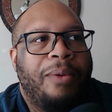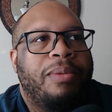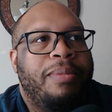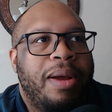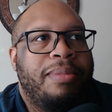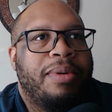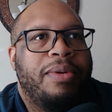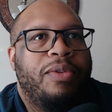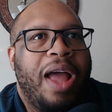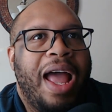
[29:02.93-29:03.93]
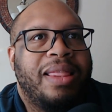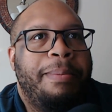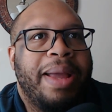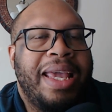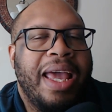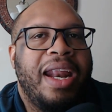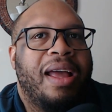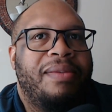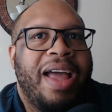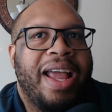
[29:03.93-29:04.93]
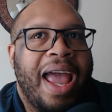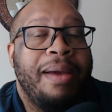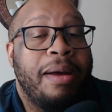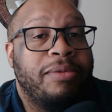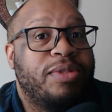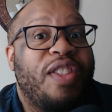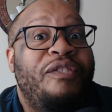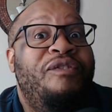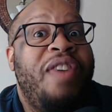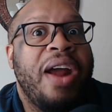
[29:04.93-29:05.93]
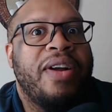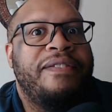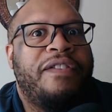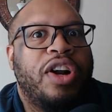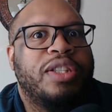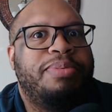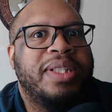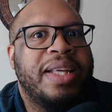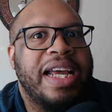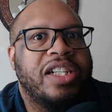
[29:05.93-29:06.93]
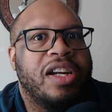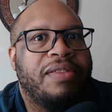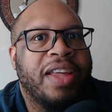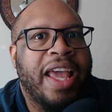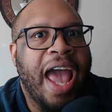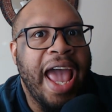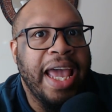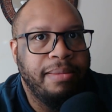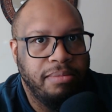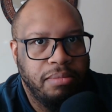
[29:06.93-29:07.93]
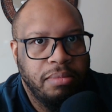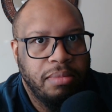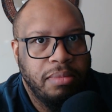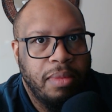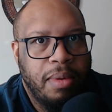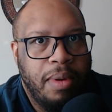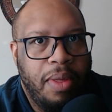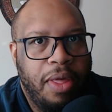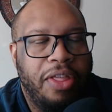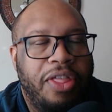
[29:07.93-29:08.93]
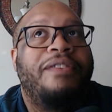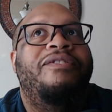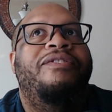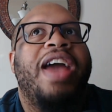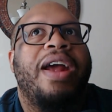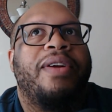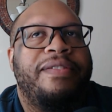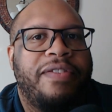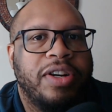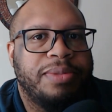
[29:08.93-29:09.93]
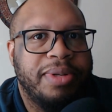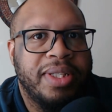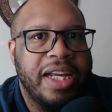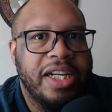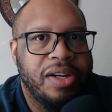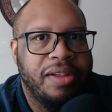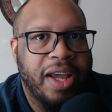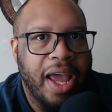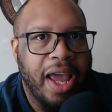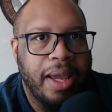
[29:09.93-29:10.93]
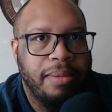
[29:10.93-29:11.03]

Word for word: I remember at the beginning of that game, the very first possession of the game the very first possession of the game.